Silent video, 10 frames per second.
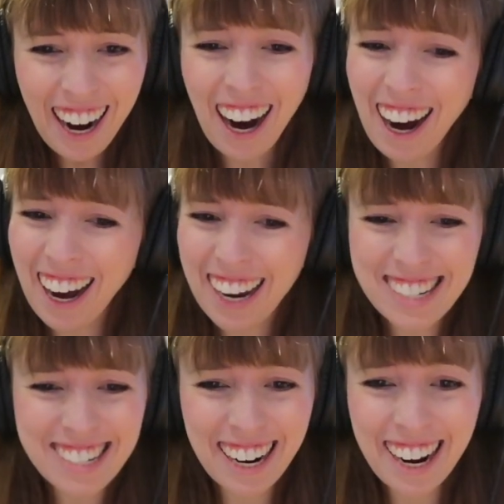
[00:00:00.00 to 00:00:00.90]
Ah, you
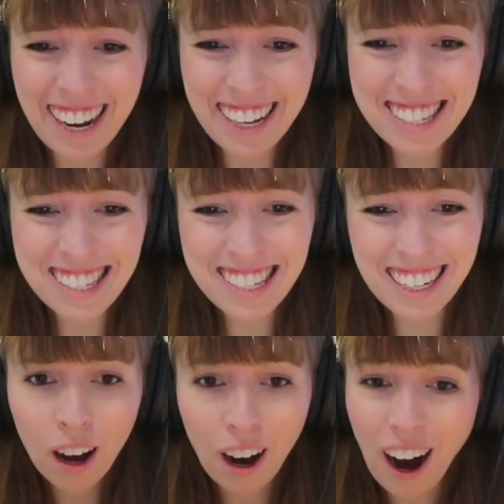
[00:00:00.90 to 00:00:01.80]
see it?
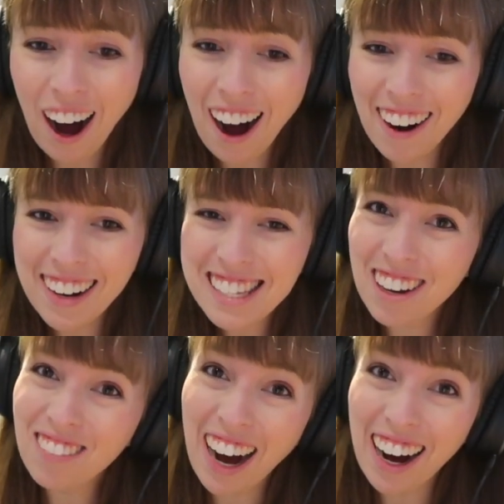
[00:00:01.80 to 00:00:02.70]
Oh, it's
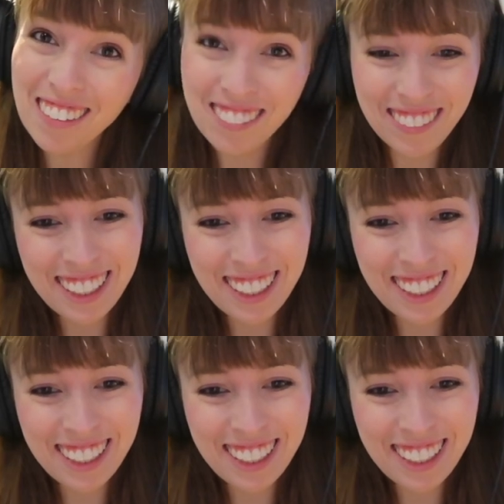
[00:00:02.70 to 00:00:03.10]
a mom!